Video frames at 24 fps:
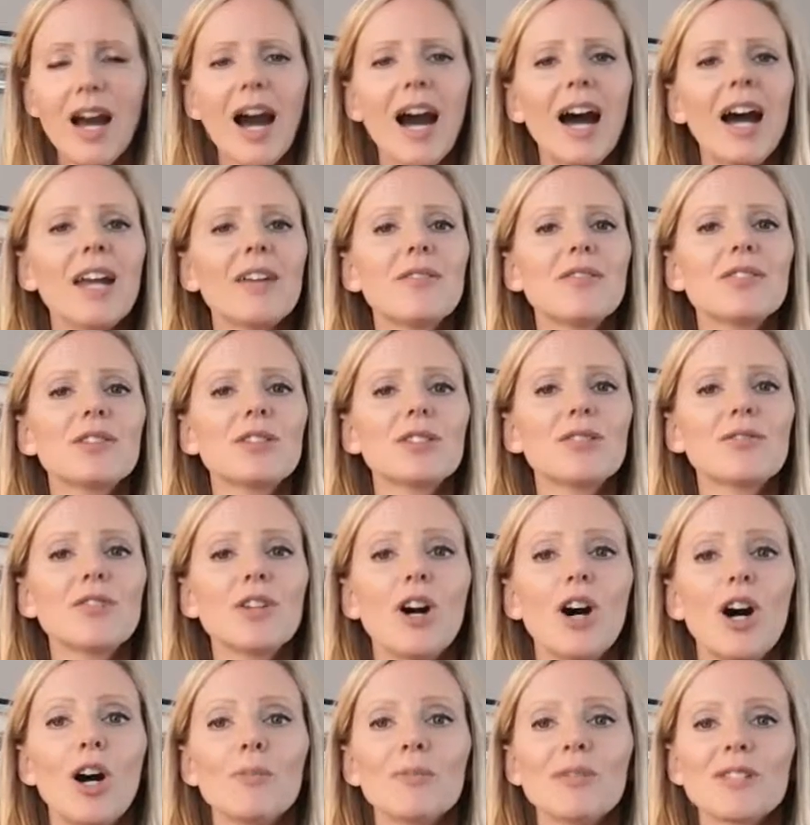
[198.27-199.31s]
I've served
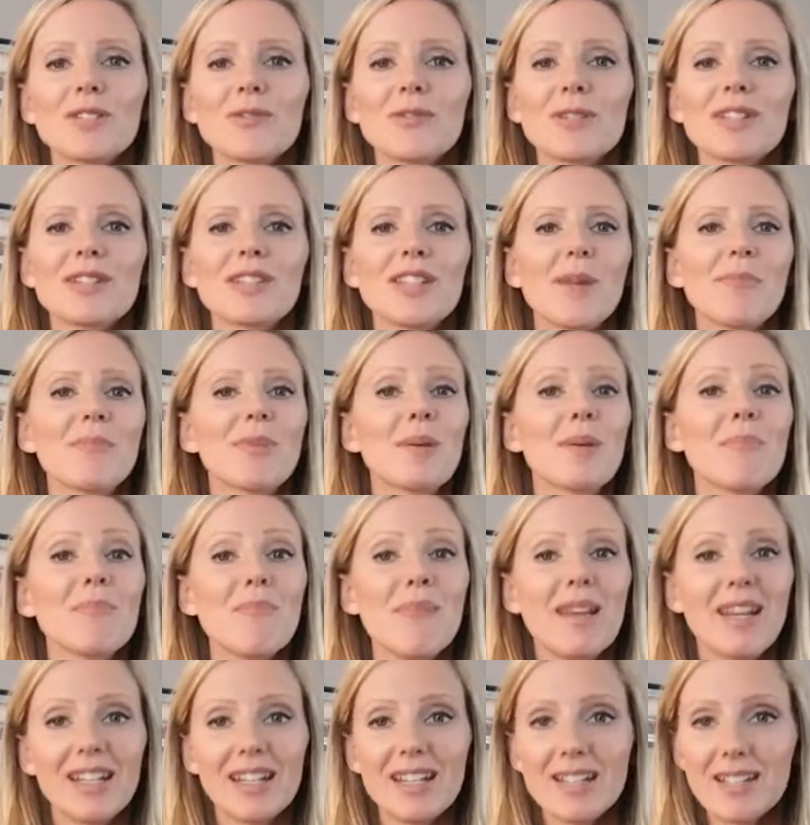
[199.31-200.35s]
omelets for supper
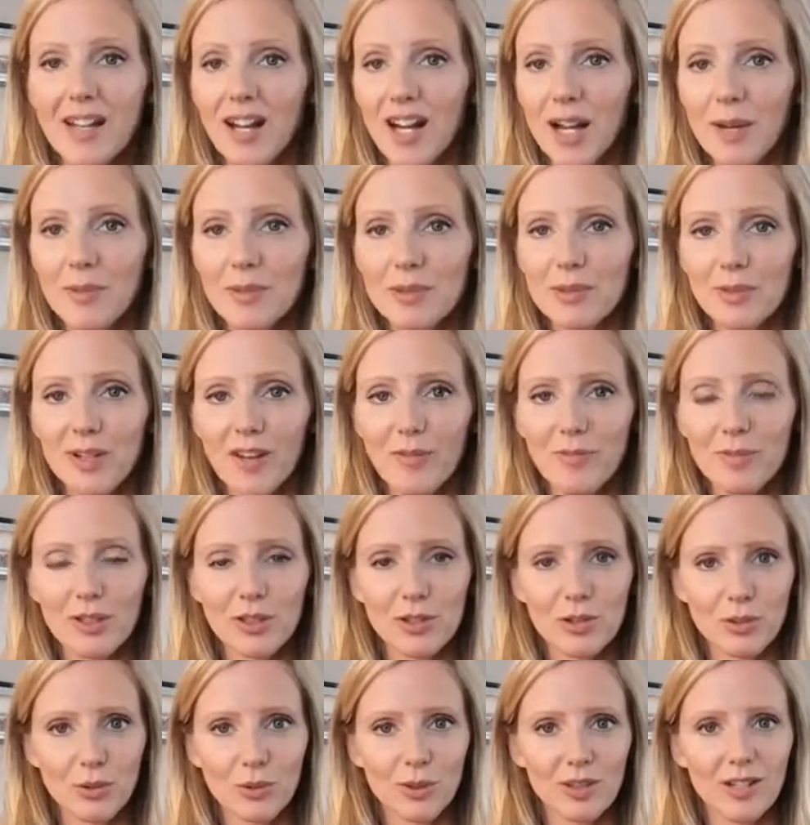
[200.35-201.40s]
many times when I've been
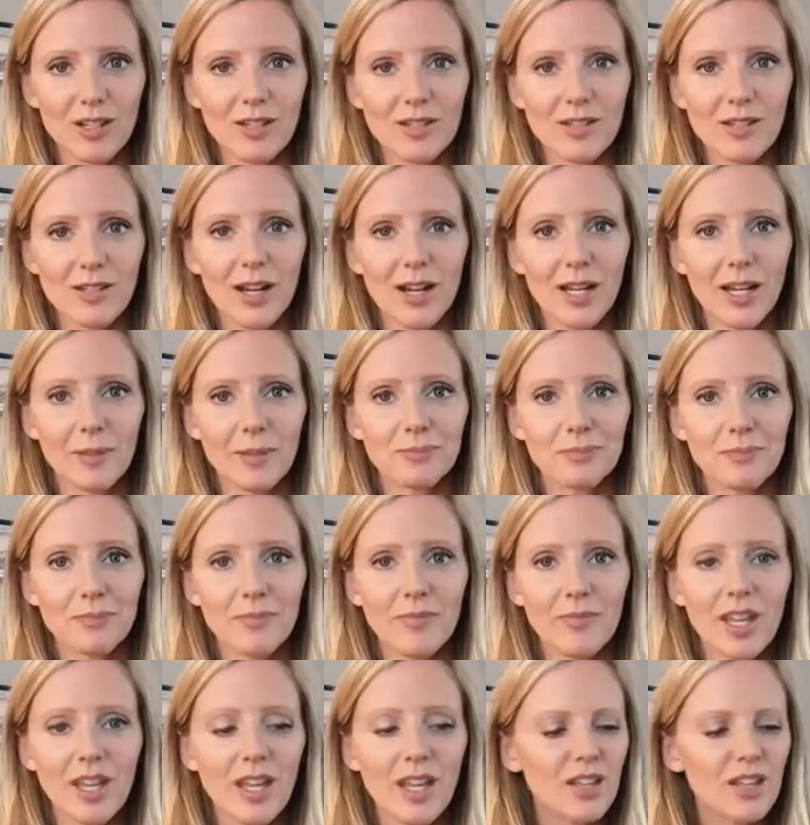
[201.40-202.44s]
short on time.
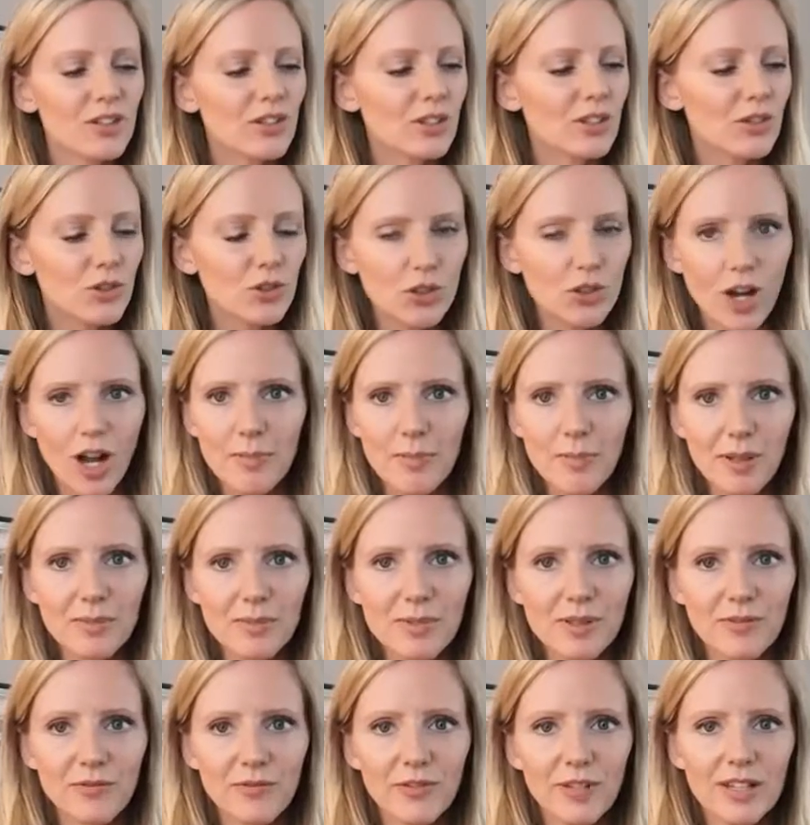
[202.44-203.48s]
Just chop up
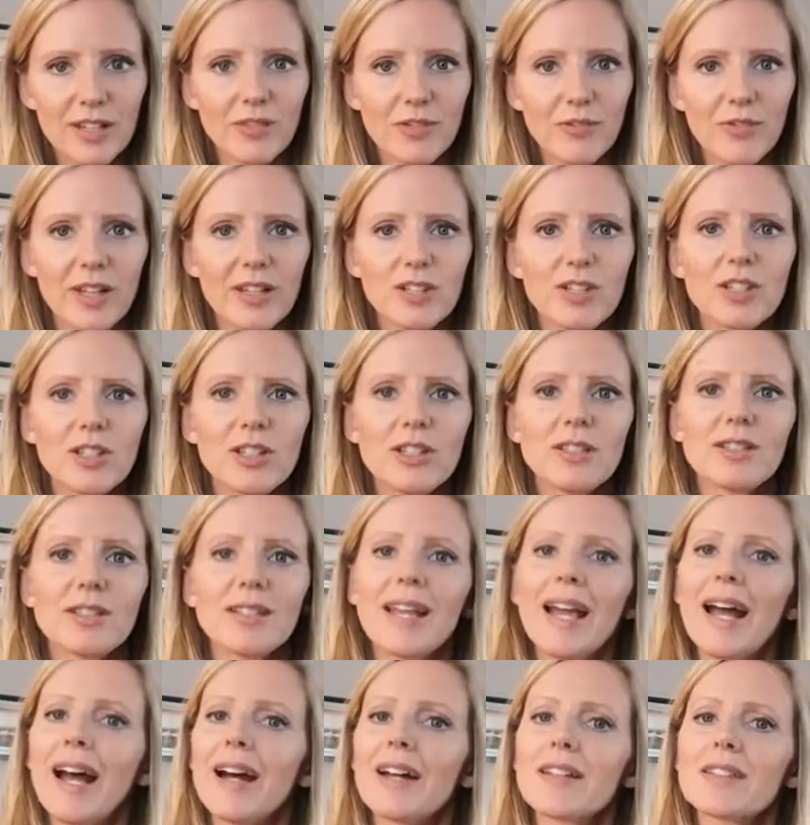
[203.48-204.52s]
some fresh veggies and
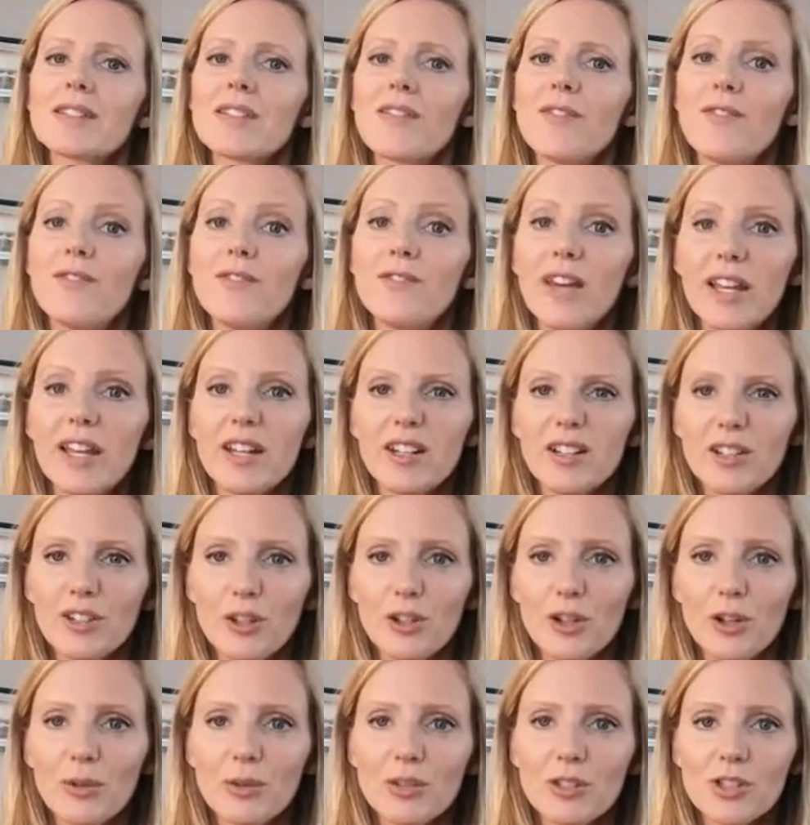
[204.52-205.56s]
add some feta or
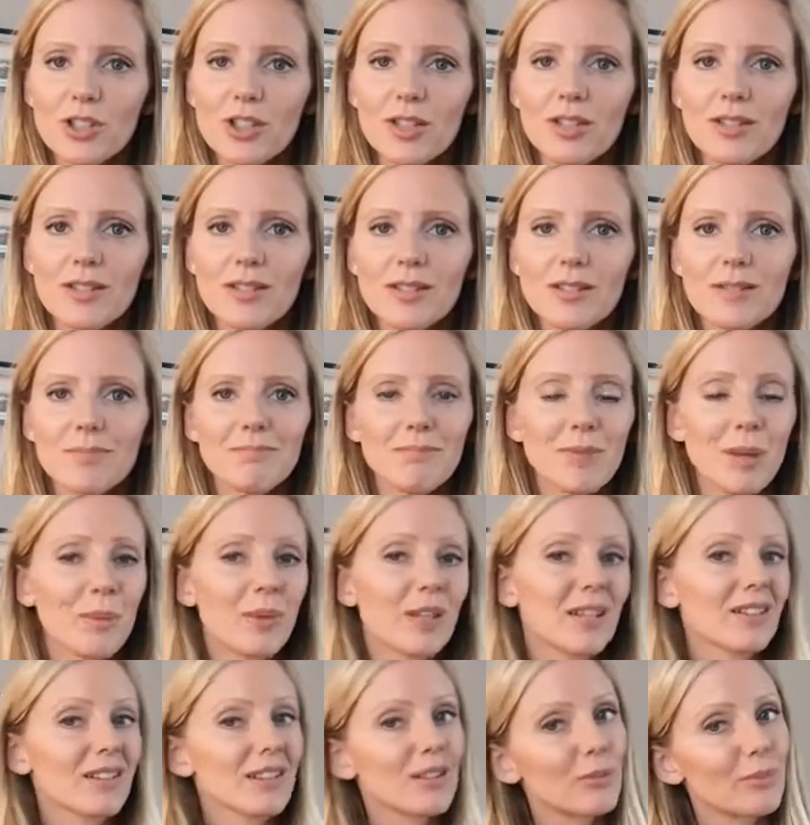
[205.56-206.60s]
goat's cheese, maybe a
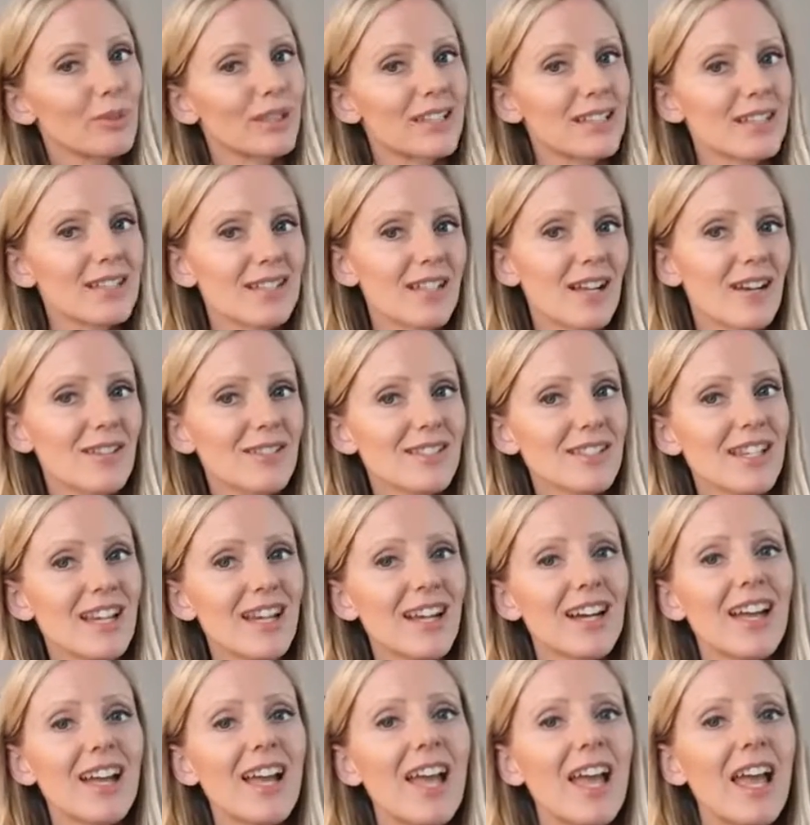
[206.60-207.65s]
little bit of
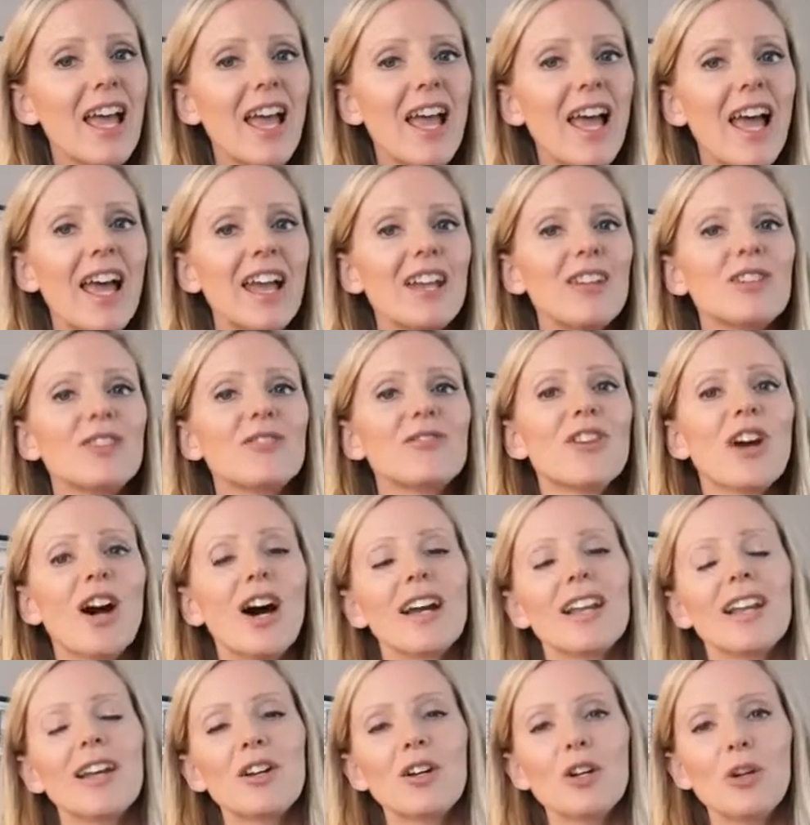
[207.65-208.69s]
salsa, and you've
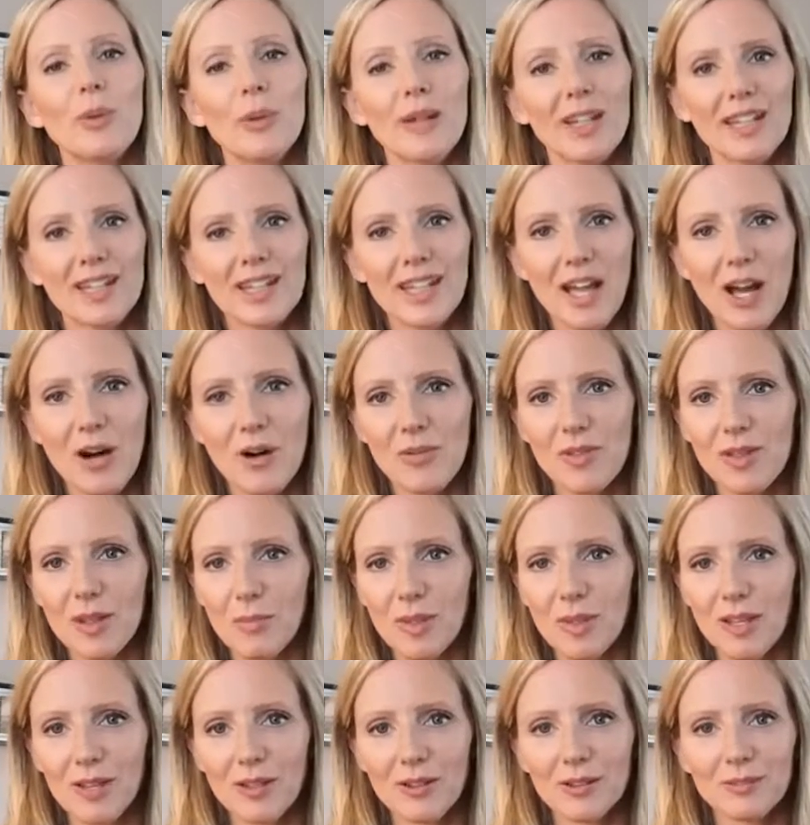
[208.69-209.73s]
got a quick and healthy
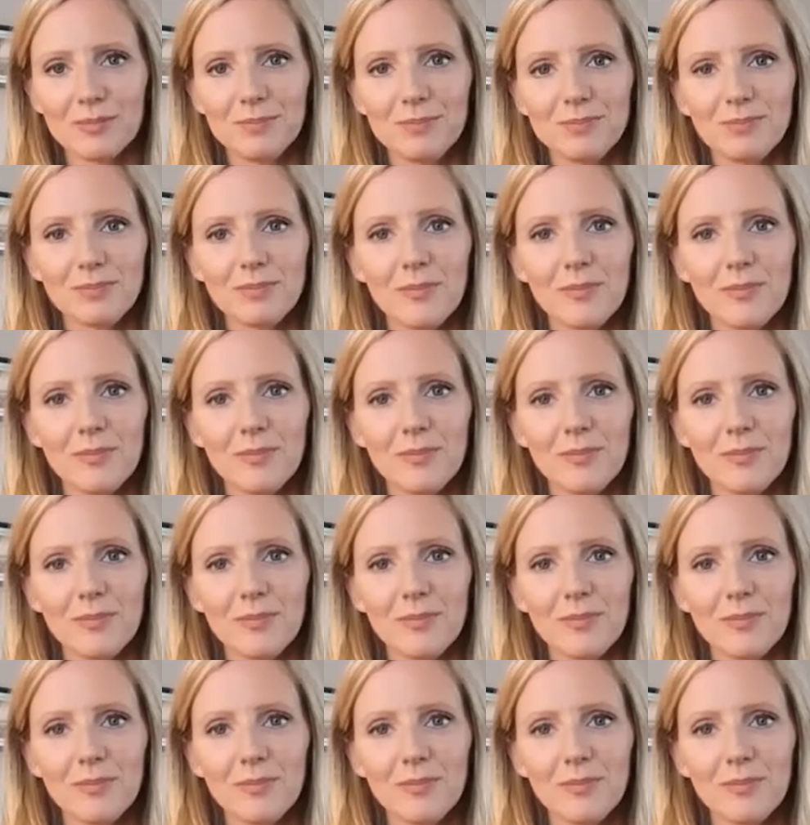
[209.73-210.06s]
meal.